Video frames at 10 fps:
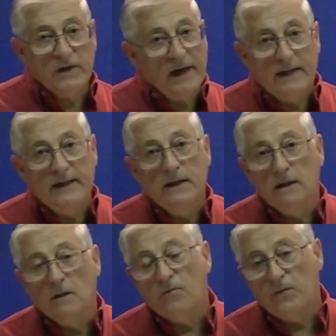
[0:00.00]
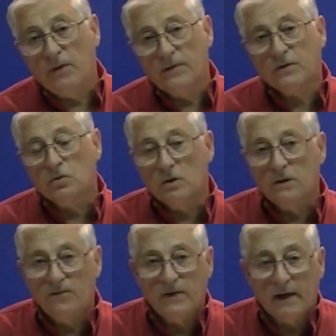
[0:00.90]
ideal for this sort
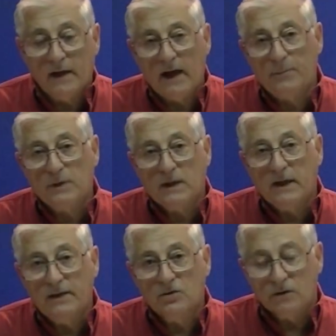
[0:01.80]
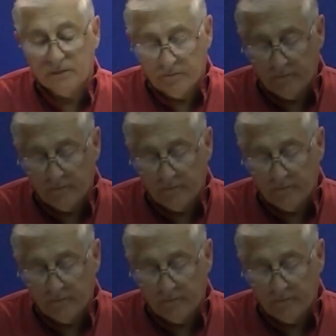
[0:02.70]
of application.